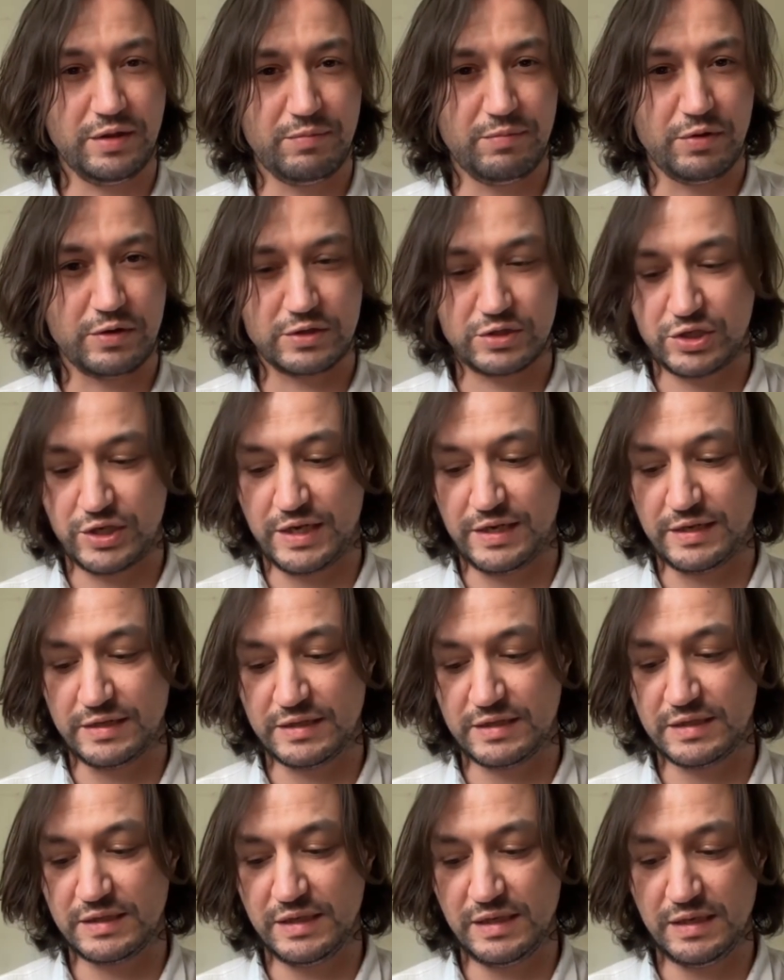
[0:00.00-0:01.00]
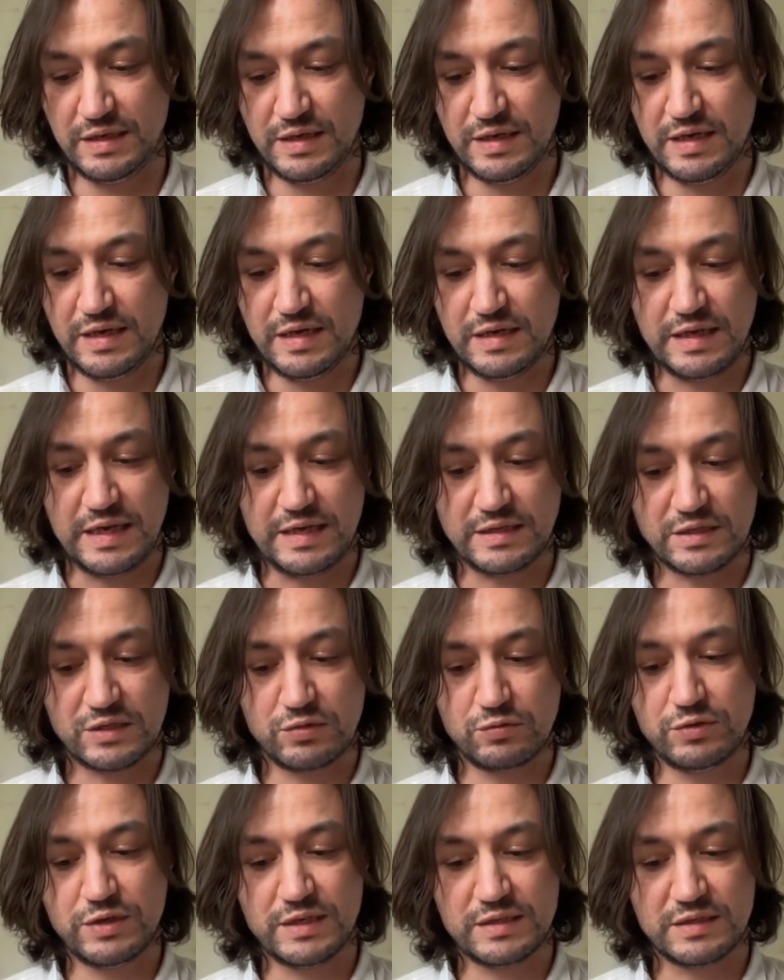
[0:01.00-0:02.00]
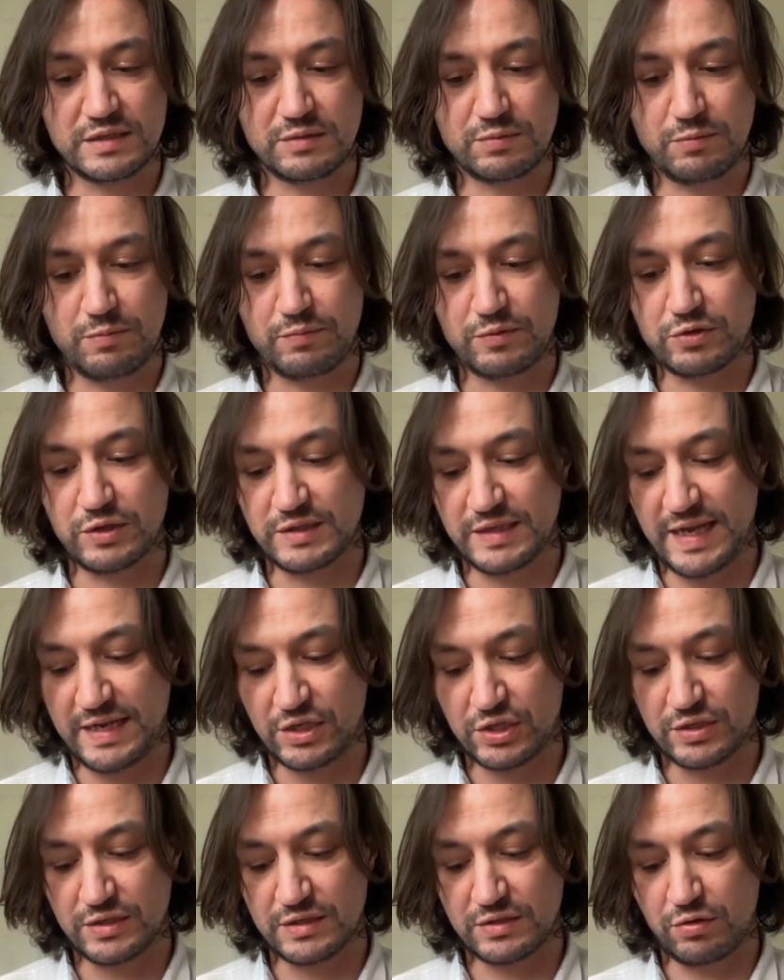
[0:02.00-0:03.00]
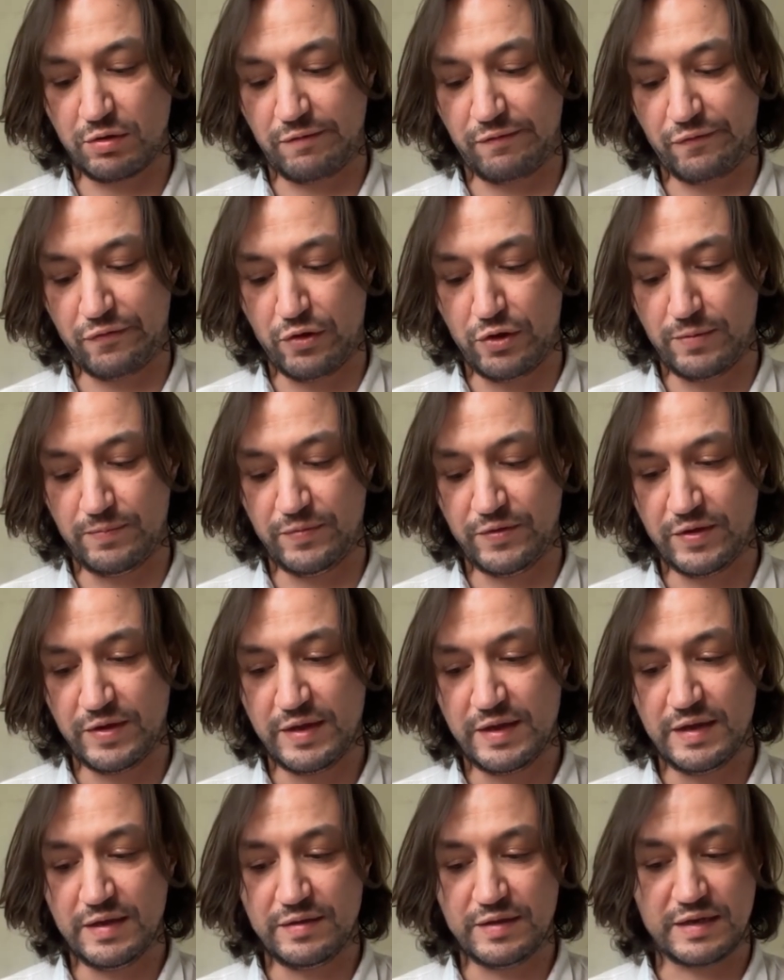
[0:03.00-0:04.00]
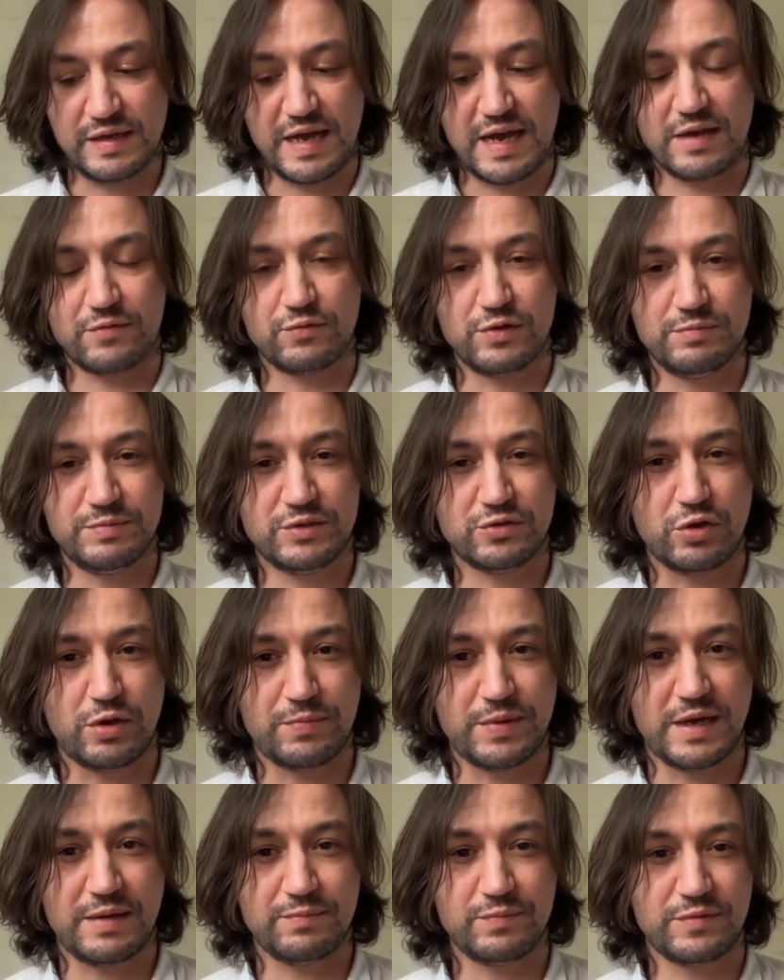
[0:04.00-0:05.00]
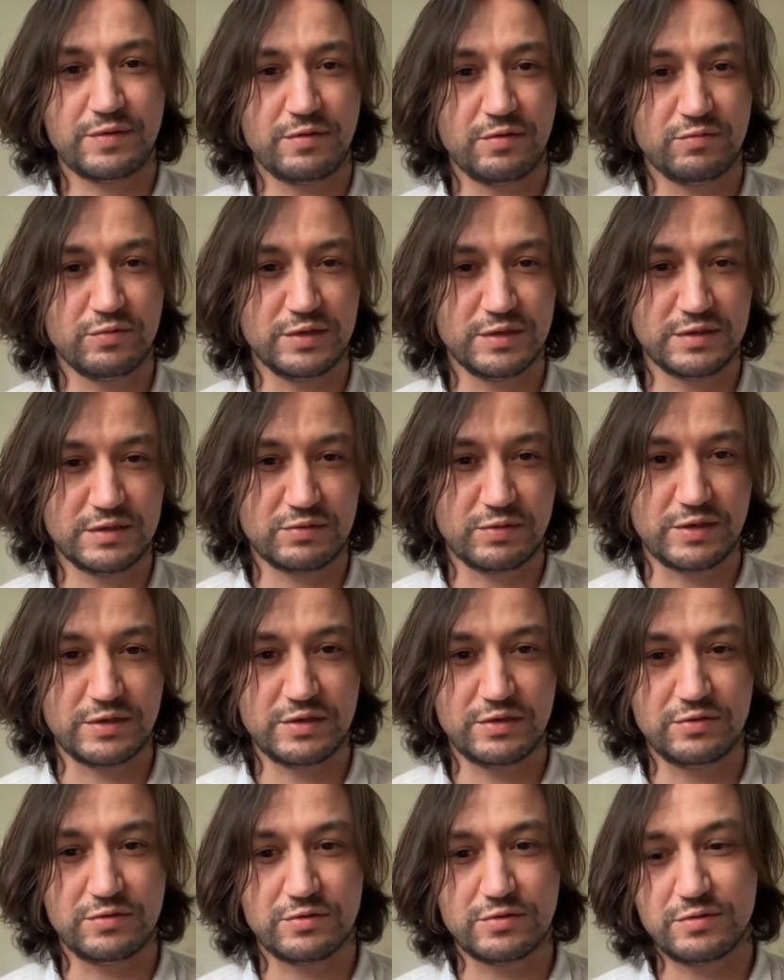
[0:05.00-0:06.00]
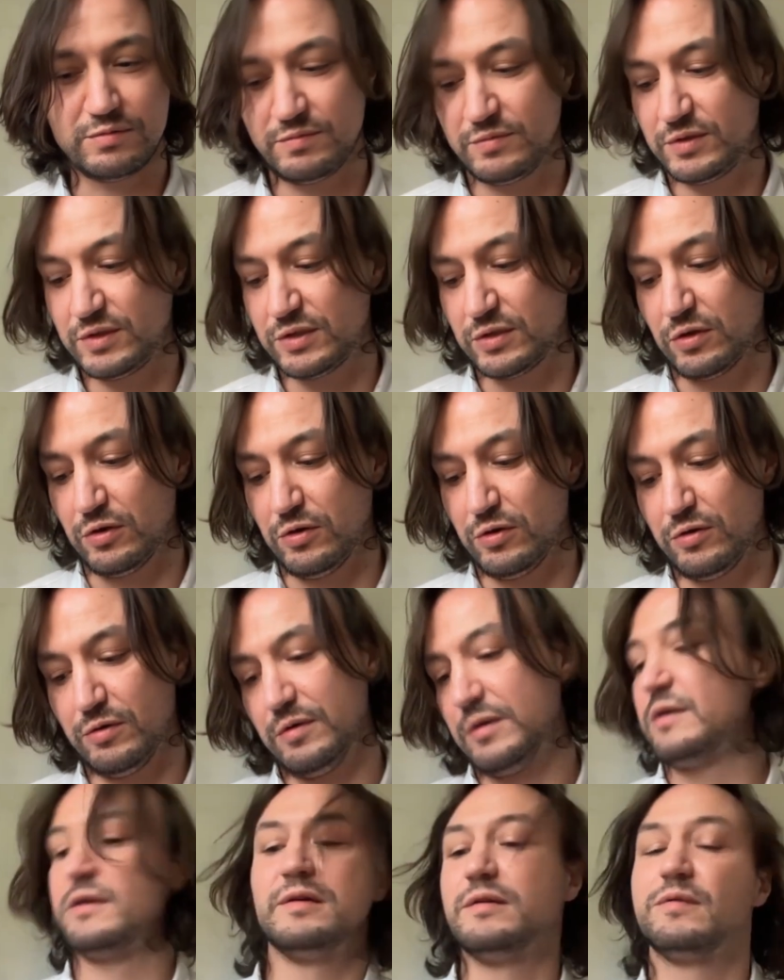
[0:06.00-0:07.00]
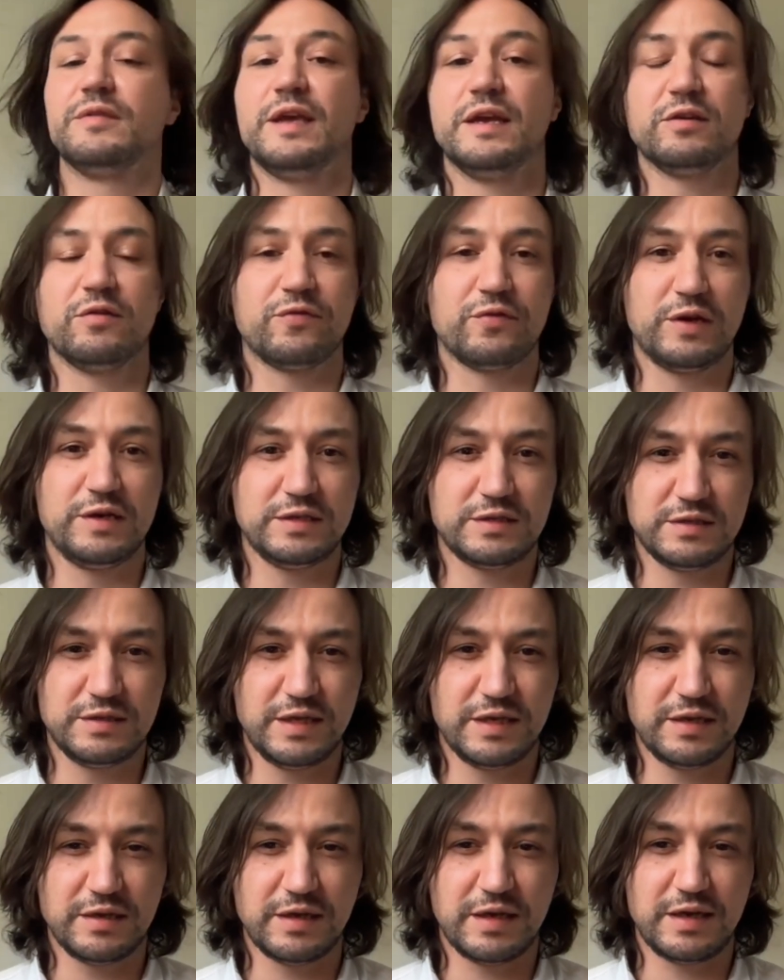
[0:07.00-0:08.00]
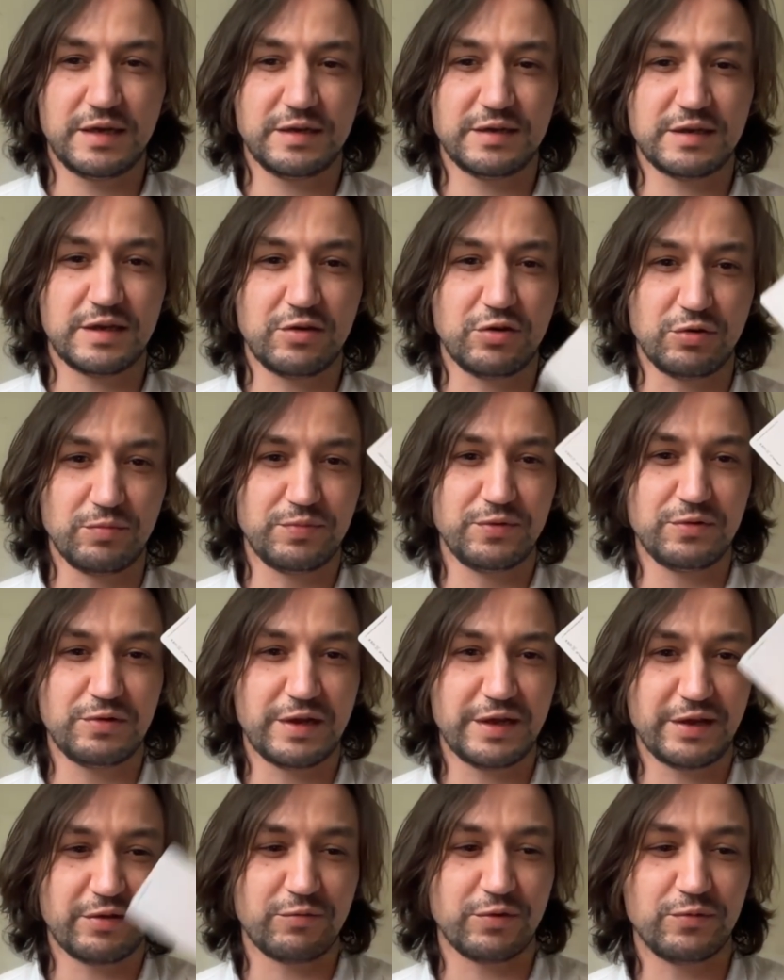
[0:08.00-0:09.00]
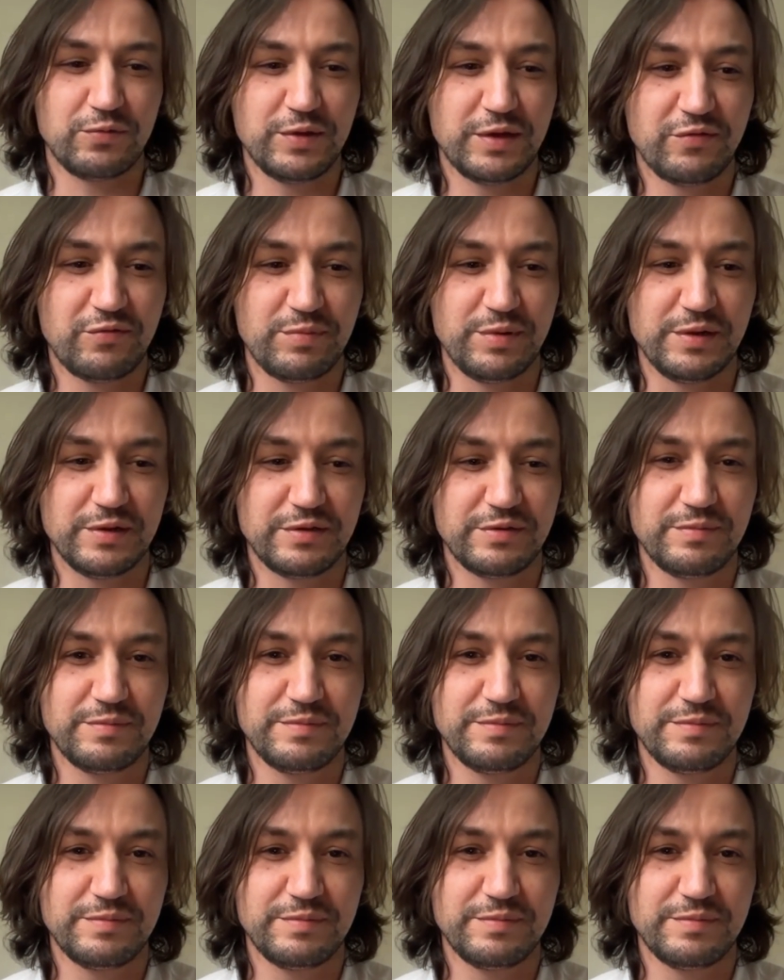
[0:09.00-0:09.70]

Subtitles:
blockchain and see as soon as this transaction is confirmed, the card will be topped up with 20 euro. So thank you for listening, and I hope you like what we have built.